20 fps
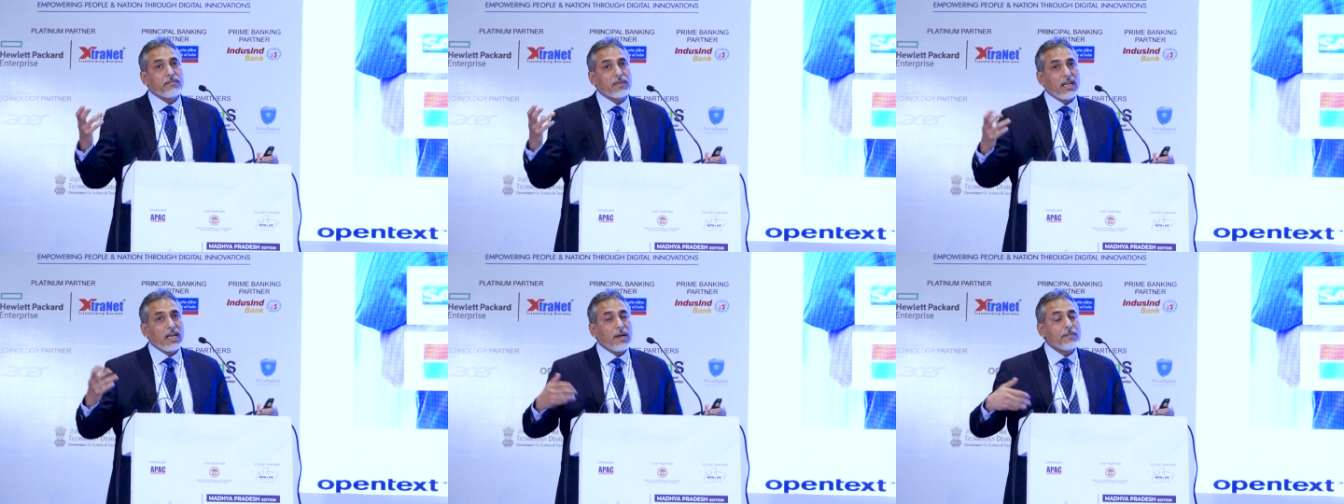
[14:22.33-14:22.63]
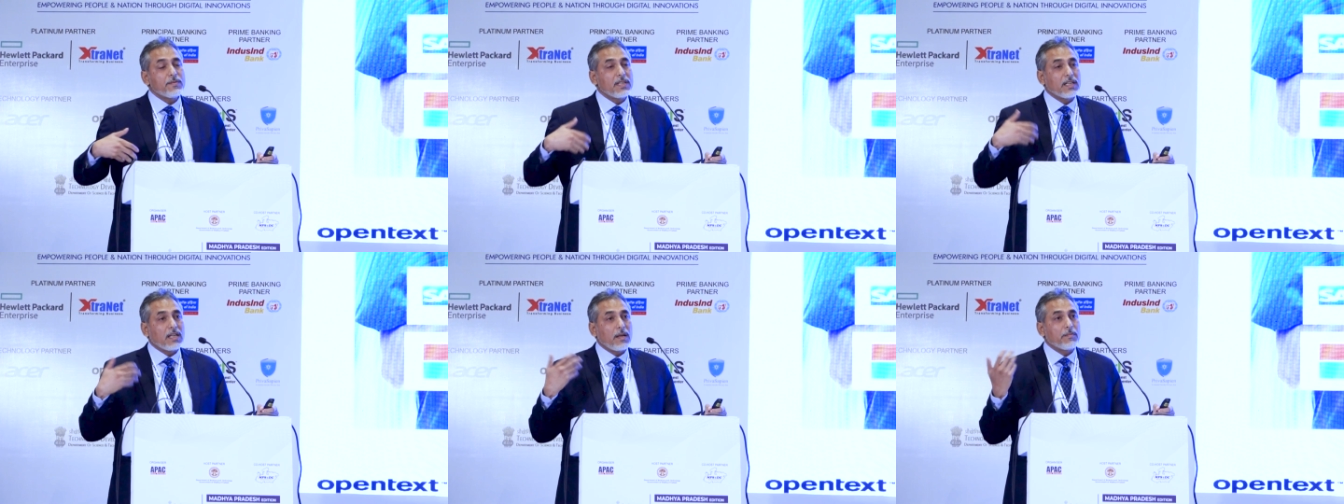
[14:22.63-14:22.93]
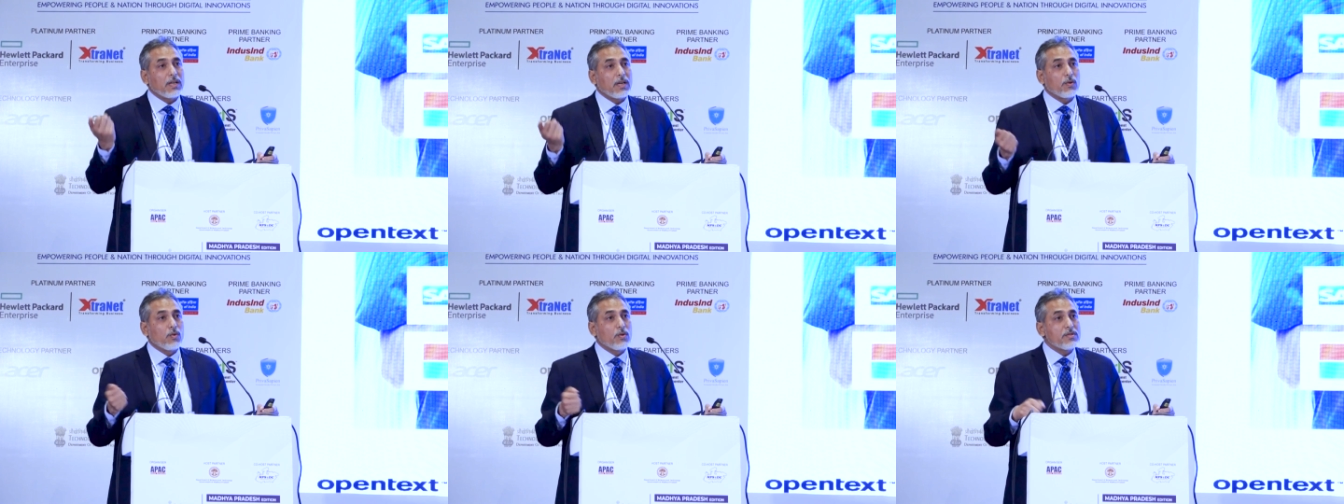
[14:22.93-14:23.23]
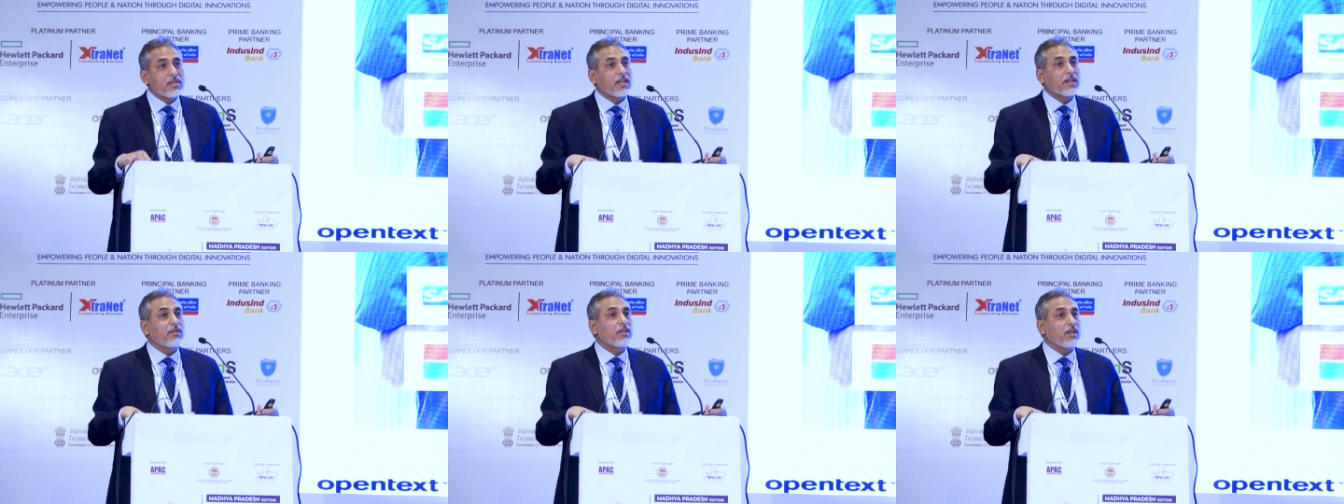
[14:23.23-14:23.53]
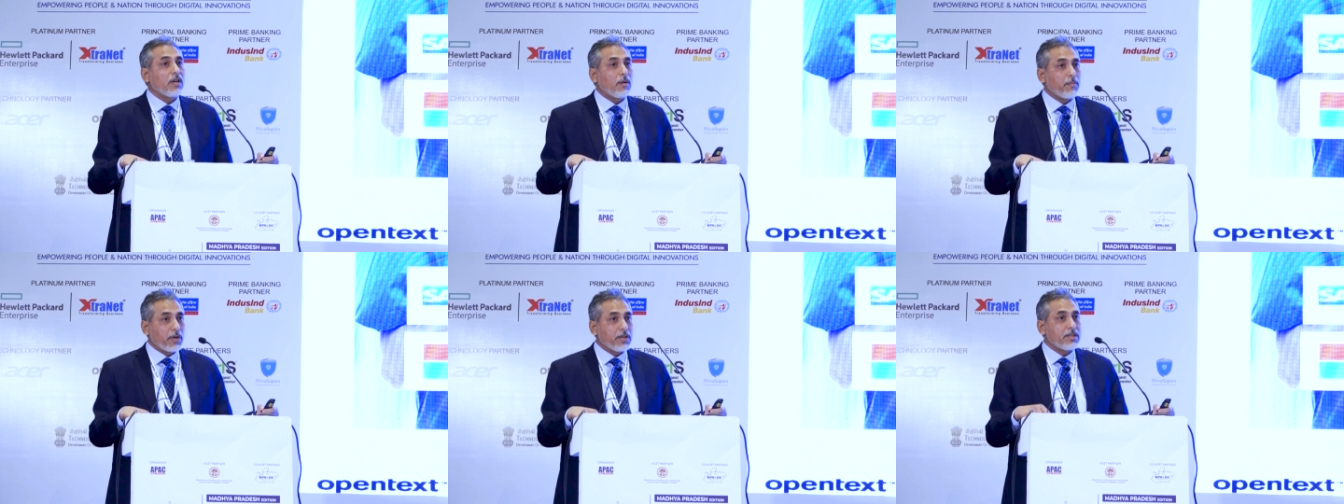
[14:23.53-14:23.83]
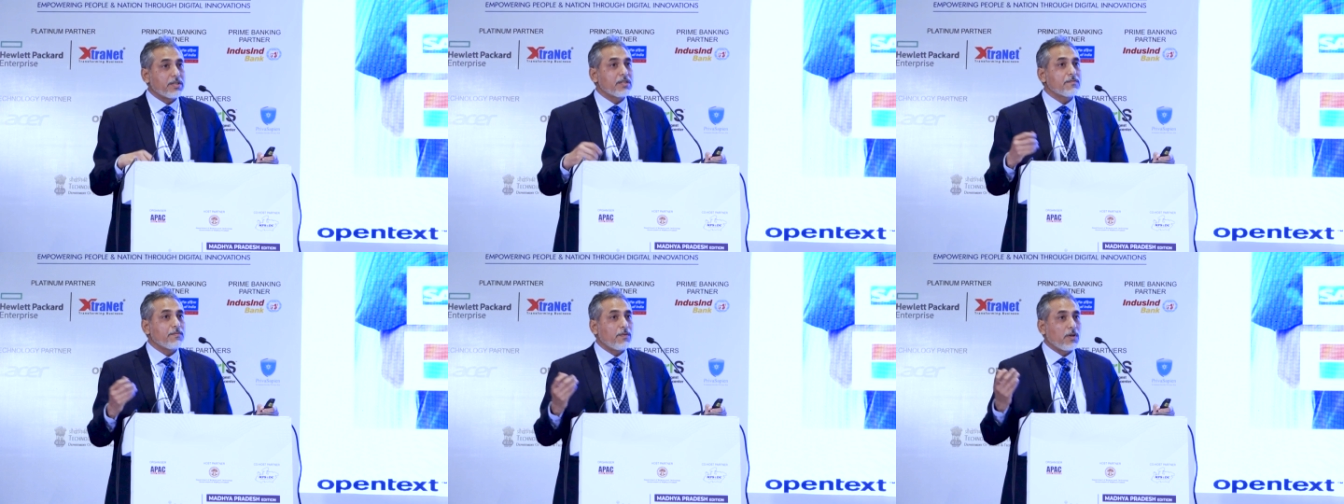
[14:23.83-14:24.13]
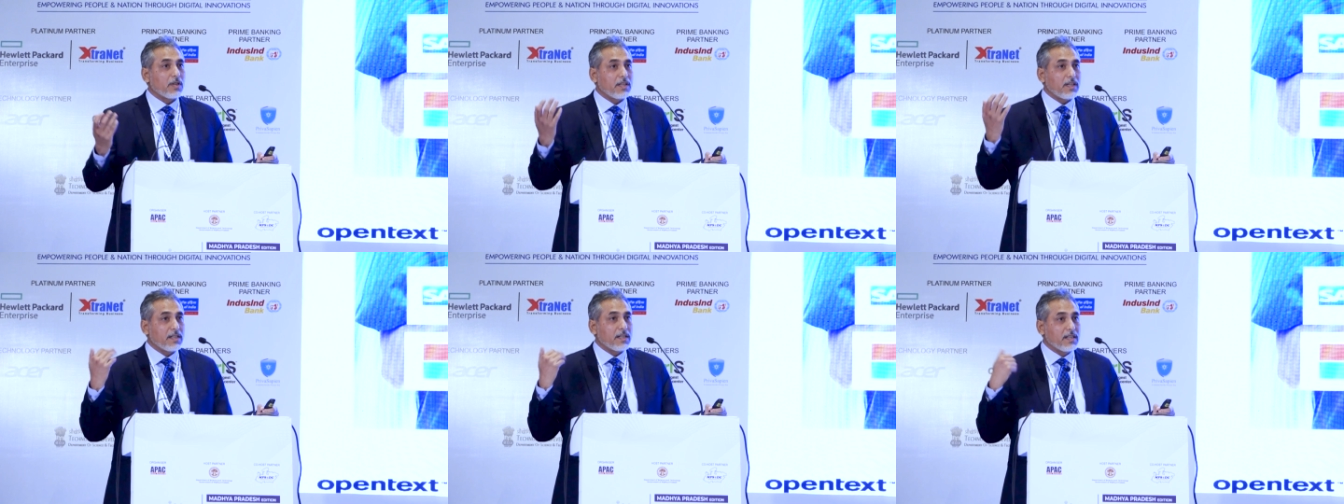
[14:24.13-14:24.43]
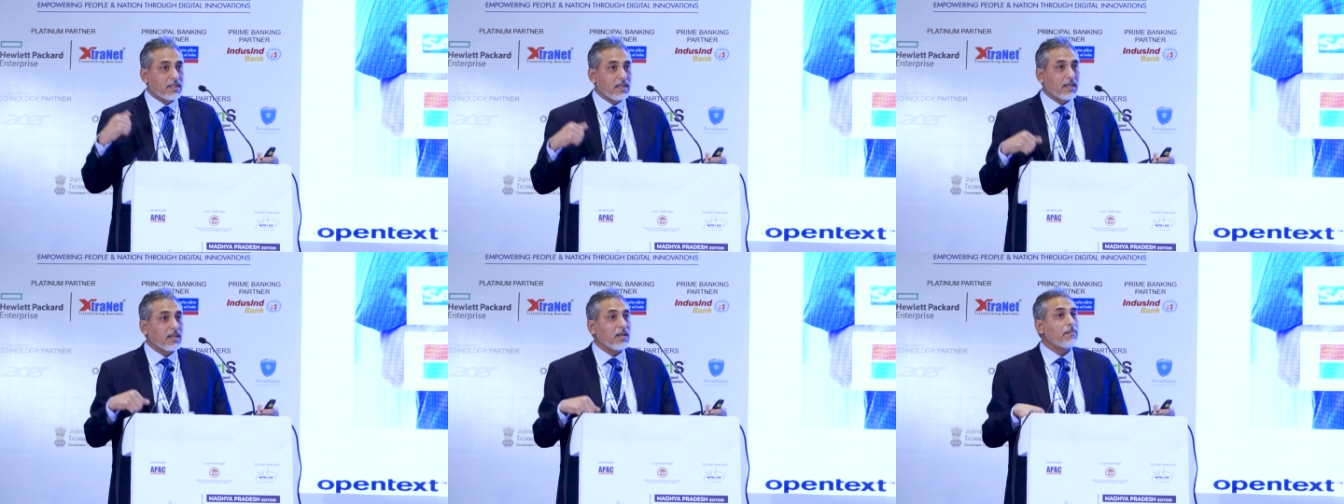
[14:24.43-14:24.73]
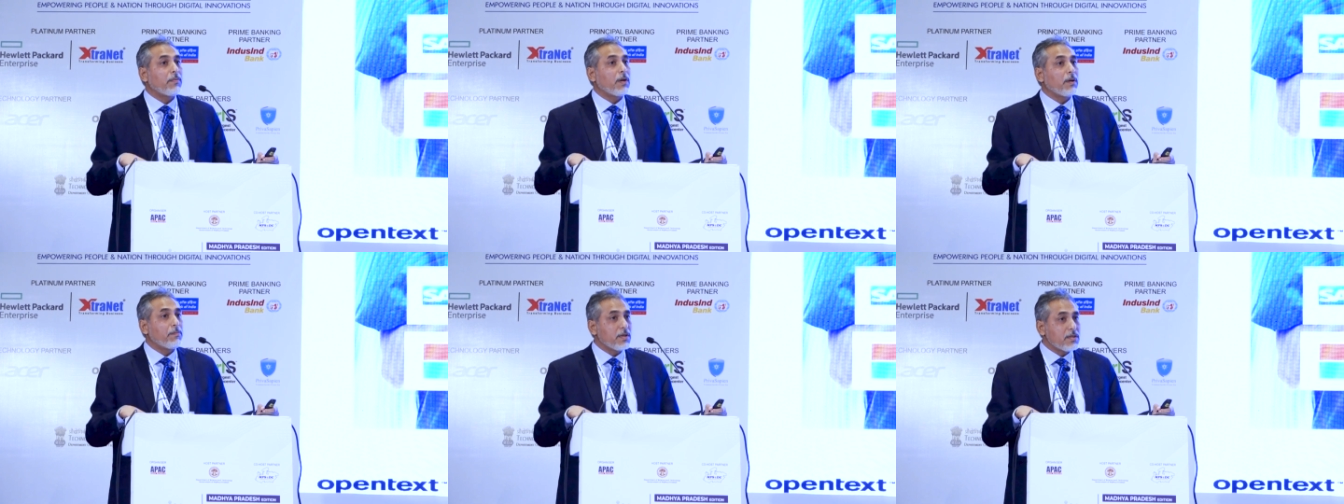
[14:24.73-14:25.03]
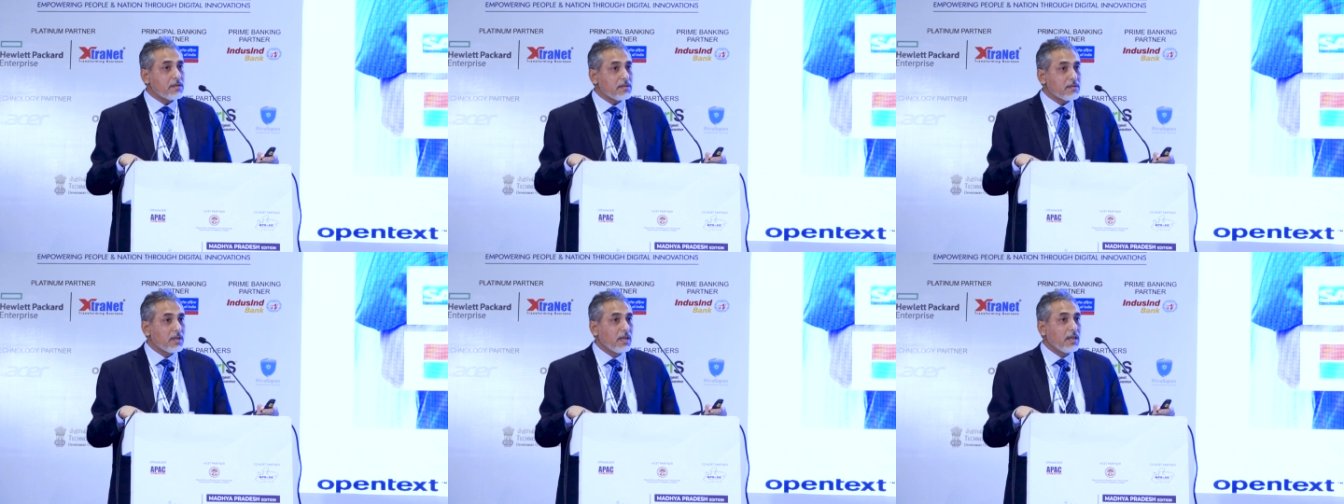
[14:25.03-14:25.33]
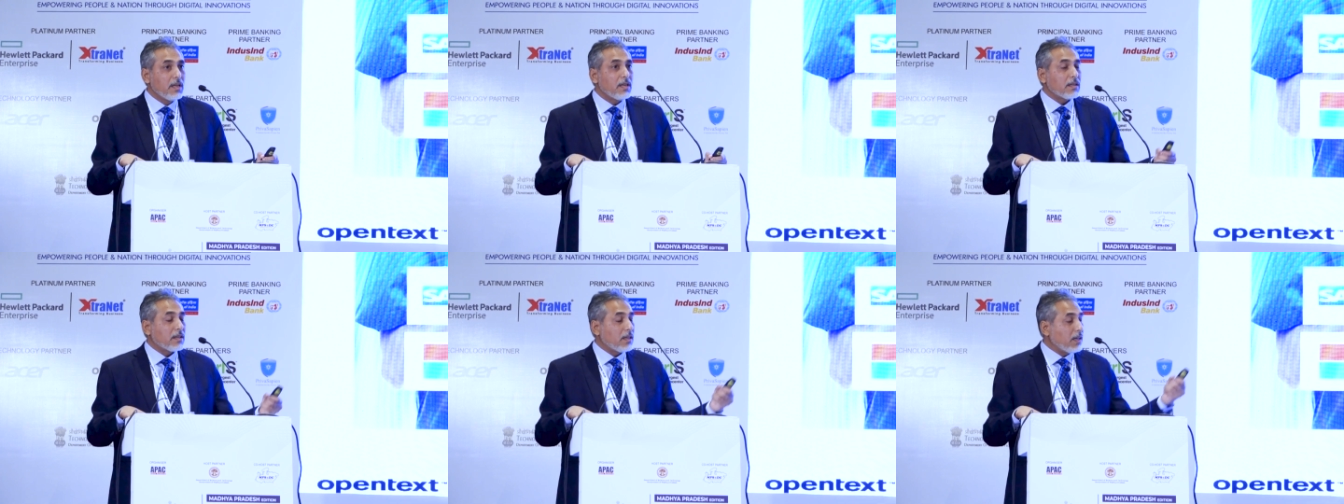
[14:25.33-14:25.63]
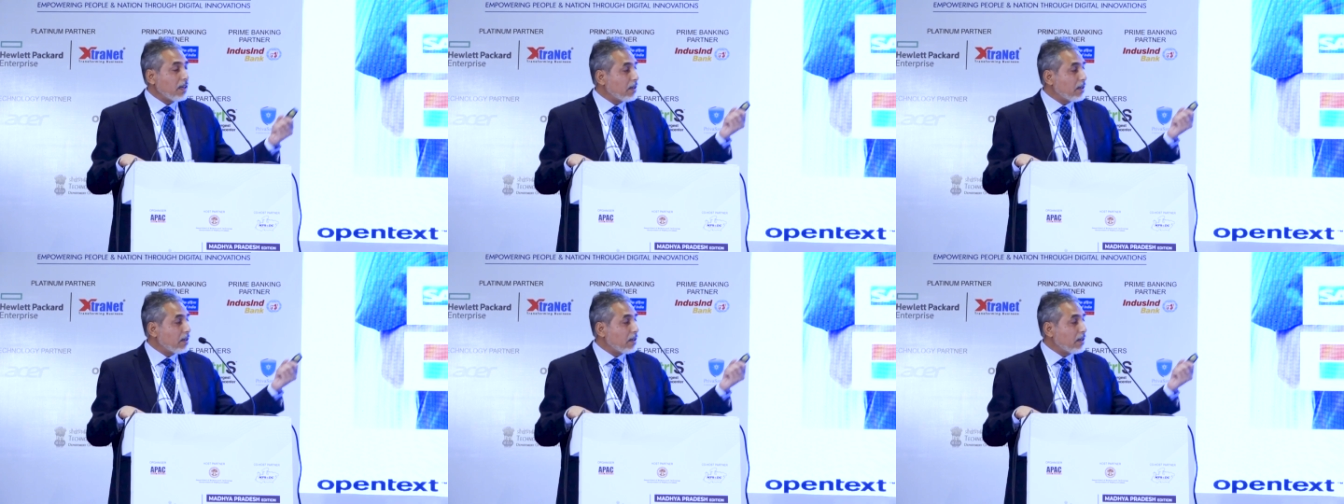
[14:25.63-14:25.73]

they have set up their own security operations for their internal purpose. There,